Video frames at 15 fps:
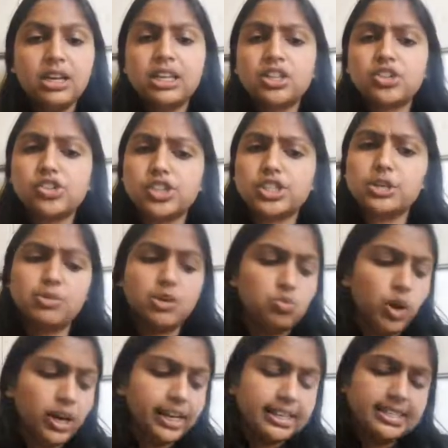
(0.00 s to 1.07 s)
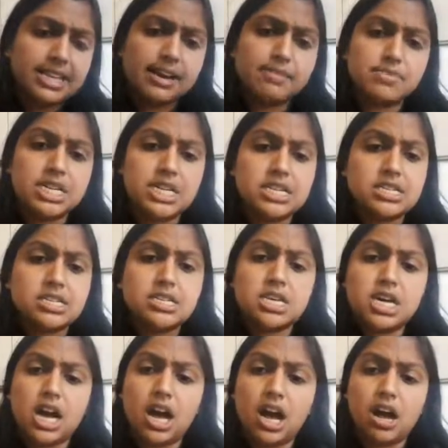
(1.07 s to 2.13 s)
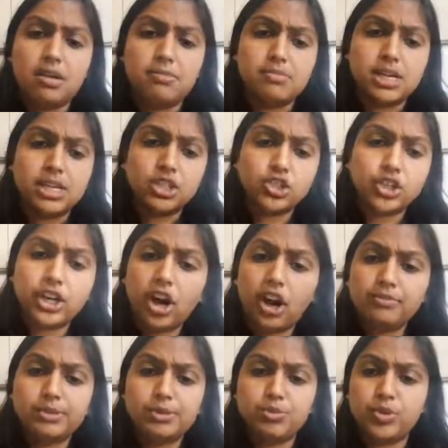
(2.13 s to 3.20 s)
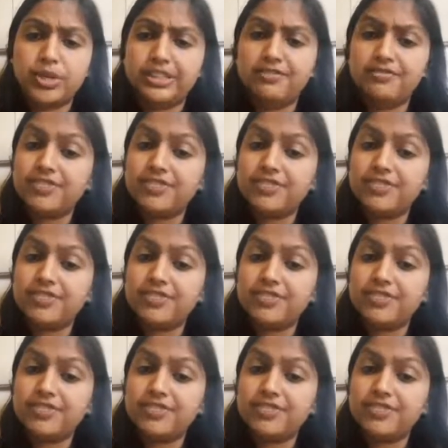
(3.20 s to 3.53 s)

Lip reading: There's also been work examining trade-offs between